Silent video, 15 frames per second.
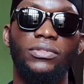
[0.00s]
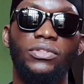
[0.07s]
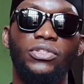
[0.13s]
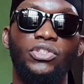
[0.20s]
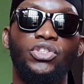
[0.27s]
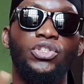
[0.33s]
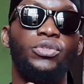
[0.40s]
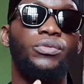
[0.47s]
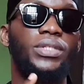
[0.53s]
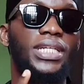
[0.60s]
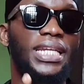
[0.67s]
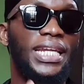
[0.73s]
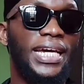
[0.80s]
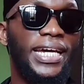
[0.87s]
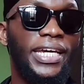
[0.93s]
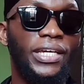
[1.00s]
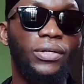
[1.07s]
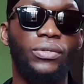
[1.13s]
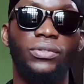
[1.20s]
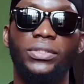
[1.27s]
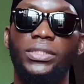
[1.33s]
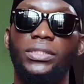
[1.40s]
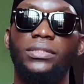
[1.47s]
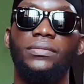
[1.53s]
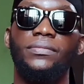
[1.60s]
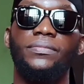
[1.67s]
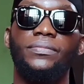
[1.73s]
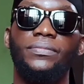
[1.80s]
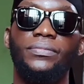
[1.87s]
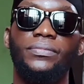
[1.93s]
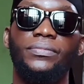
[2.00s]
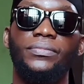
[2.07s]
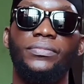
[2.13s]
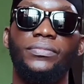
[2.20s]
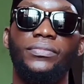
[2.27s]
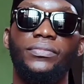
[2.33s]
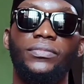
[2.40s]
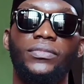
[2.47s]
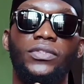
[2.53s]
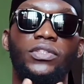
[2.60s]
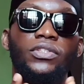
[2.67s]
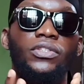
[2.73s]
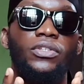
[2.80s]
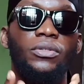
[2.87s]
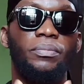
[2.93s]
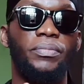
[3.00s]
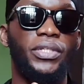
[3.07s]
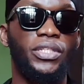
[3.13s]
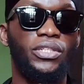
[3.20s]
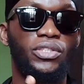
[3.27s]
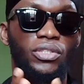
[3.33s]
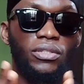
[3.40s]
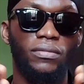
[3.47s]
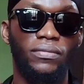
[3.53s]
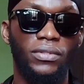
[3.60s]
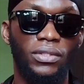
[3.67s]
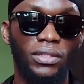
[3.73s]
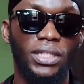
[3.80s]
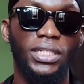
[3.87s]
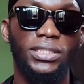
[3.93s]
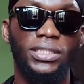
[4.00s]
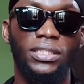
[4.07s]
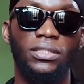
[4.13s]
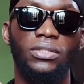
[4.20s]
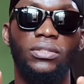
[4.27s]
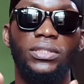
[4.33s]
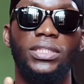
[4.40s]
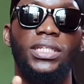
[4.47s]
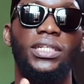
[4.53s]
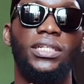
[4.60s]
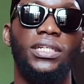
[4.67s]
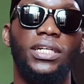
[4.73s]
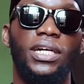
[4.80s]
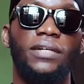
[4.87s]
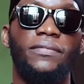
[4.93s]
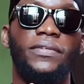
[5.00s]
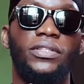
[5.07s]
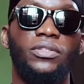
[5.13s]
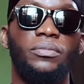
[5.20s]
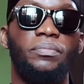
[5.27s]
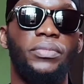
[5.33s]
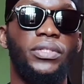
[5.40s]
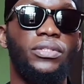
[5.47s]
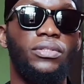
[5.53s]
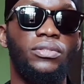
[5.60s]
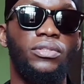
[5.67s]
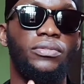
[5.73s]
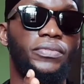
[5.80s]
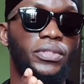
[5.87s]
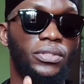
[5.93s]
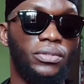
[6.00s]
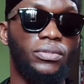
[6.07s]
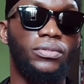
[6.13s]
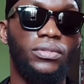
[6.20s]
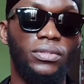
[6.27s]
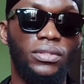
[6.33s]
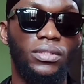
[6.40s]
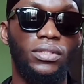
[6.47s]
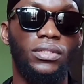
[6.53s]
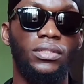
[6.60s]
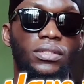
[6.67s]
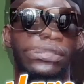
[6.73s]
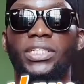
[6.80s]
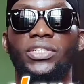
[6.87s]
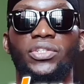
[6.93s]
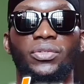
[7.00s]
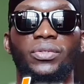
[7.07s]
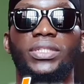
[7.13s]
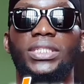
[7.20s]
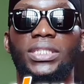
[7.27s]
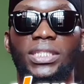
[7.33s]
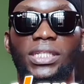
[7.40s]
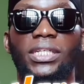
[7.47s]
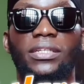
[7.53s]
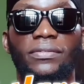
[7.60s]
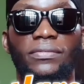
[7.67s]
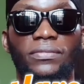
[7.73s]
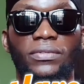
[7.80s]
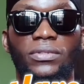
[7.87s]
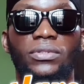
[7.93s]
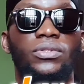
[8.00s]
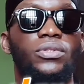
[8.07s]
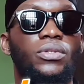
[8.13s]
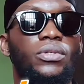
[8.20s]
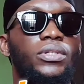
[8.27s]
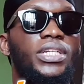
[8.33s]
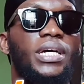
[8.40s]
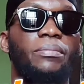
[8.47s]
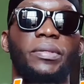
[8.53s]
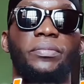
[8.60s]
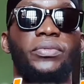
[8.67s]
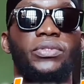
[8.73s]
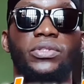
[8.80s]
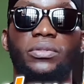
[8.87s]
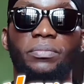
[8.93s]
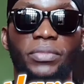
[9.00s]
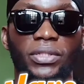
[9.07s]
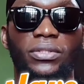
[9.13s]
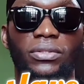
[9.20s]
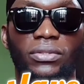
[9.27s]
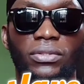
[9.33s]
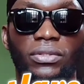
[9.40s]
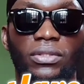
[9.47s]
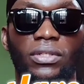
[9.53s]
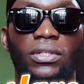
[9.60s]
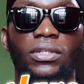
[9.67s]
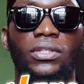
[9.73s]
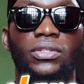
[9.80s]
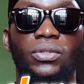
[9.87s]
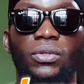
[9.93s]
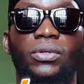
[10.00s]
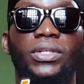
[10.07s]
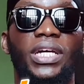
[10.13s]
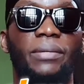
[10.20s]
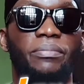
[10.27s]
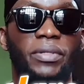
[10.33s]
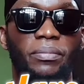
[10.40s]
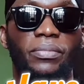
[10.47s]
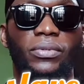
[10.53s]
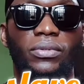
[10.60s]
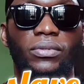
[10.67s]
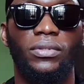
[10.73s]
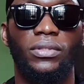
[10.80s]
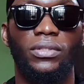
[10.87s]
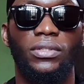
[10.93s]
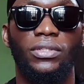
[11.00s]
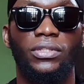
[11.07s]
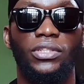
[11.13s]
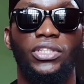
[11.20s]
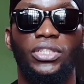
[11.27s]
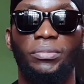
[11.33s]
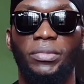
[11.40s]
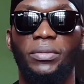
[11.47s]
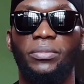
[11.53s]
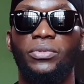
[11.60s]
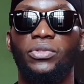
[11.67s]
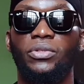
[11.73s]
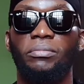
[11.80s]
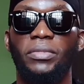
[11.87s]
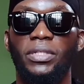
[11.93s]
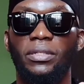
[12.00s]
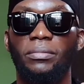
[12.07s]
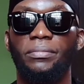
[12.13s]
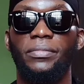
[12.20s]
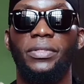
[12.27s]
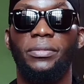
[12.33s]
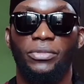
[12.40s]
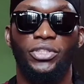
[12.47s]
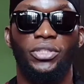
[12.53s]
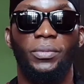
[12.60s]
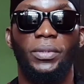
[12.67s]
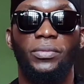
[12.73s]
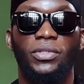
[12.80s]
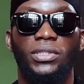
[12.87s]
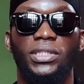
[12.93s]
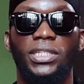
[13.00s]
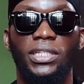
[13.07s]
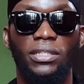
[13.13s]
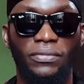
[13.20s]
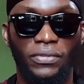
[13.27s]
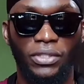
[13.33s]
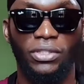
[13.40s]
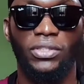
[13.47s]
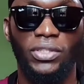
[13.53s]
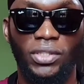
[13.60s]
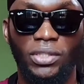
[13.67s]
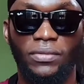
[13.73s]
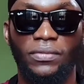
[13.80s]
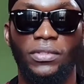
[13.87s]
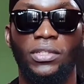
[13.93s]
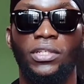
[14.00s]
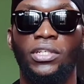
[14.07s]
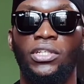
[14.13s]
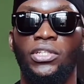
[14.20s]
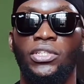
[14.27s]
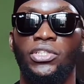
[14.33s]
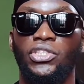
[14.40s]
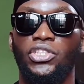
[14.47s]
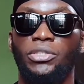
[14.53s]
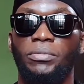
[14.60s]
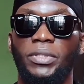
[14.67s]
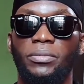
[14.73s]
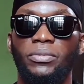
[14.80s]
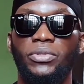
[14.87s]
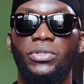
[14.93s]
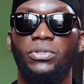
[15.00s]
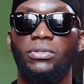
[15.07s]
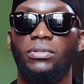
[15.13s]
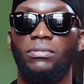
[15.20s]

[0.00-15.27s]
to rely on the opinions of others and not have an opinion of your own makes you a slave to other people's opinions, to other people. You should be able to think for yourself. You should be able to,